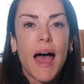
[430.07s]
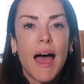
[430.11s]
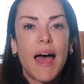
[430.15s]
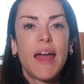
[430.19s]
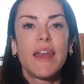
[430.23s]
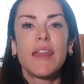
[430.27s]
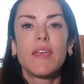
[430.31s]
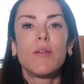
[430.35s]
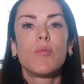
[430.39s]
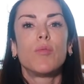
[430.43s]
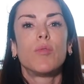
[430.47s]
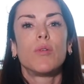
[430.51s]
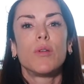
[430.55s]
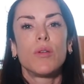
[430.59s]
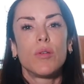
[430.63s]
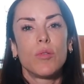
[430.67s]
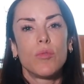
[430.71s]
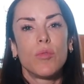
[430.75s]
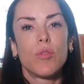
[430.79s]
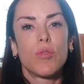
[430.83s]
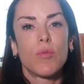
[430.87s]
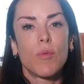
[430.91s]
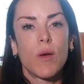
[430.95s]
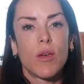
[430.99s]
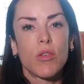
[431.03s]
anyone
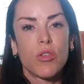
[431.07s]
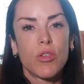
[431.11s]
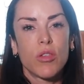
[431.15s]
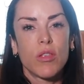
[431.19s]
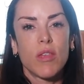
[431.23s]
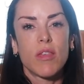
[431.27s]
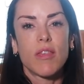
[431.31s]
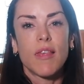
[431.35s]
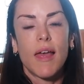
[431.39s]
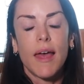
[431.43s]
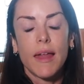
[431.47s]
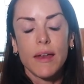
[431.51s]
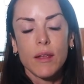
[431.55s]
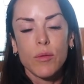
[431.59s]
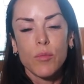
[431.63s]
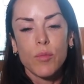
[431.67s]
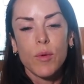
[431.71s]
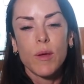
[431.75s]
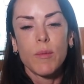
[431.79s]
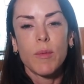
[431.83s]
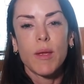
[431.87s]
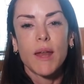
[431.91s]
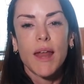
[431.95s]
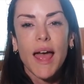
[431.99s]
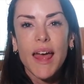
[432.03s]
who is watching this, any
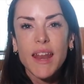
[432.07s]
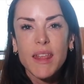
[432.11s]
women,